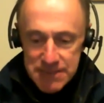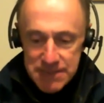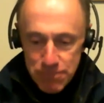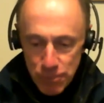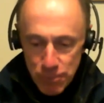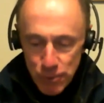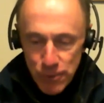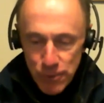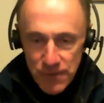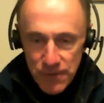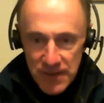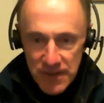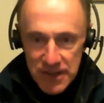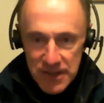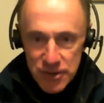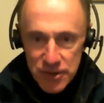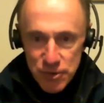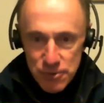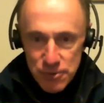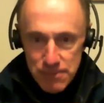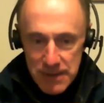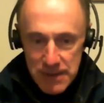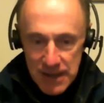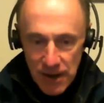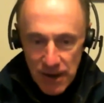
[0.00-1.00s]
proven to
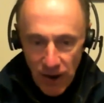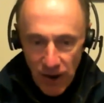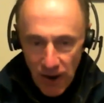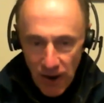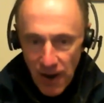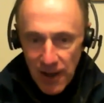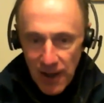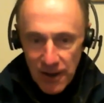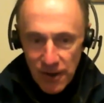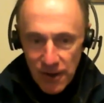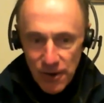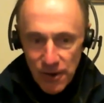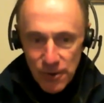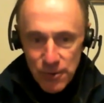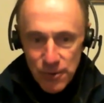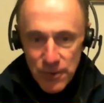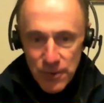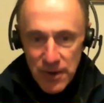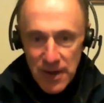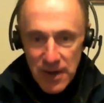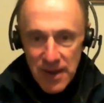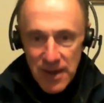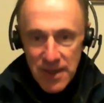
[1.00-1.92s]
be hollow,